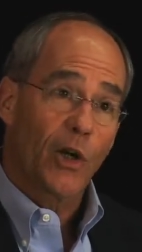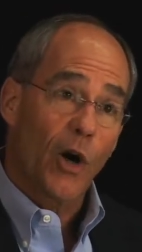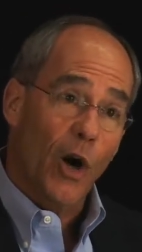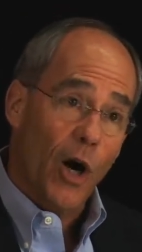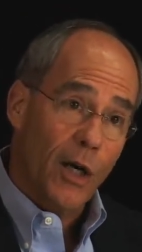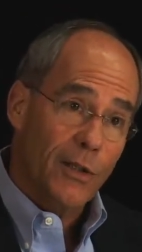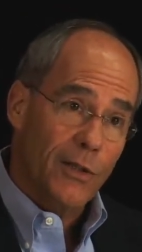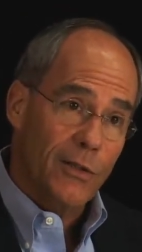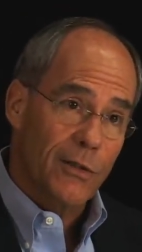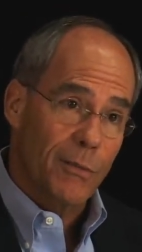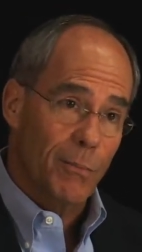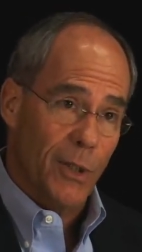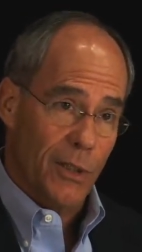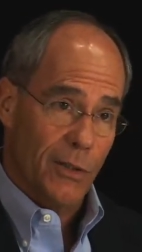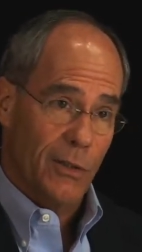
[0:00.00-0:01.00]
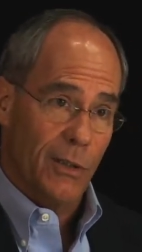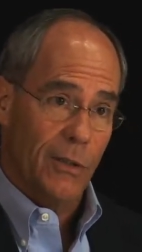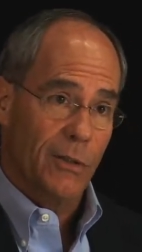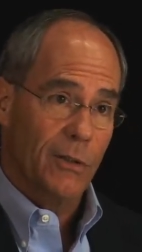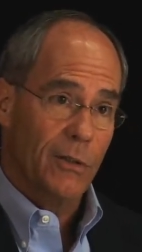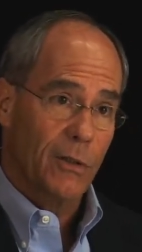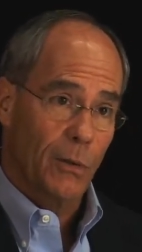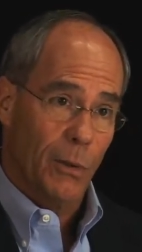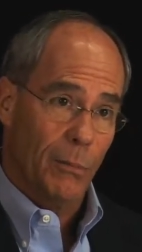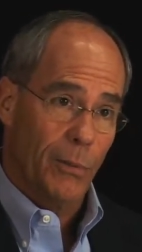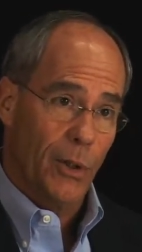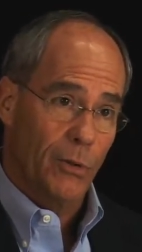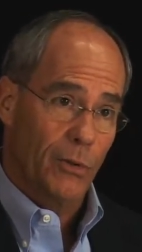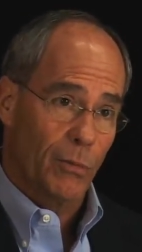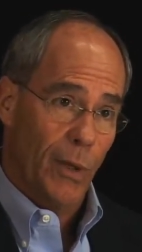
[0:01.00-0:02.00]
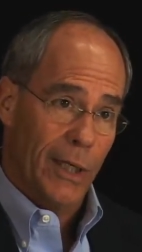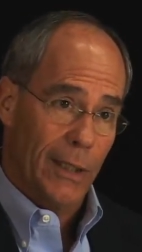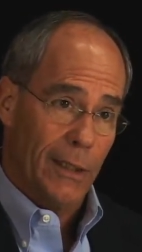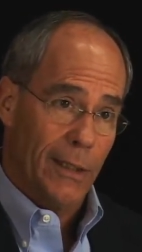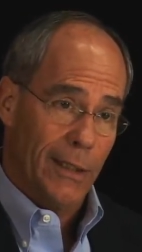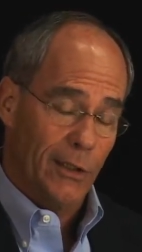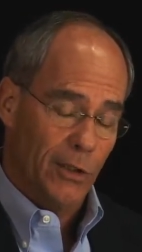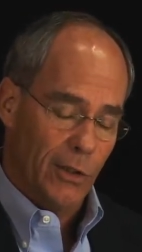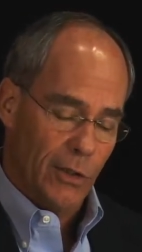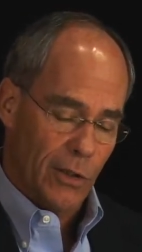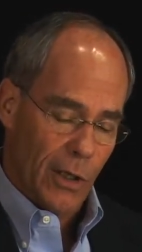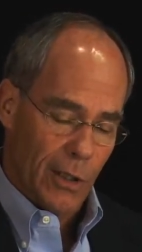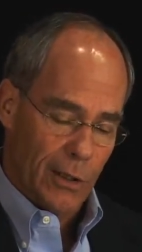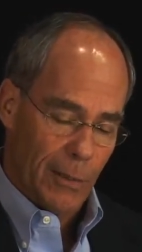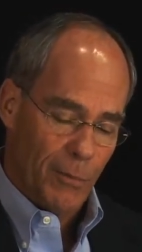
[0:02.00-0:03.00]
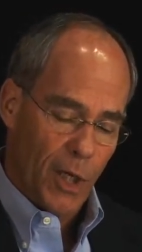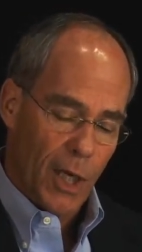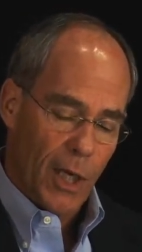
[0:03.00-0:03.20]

costs business to impose regulations on them,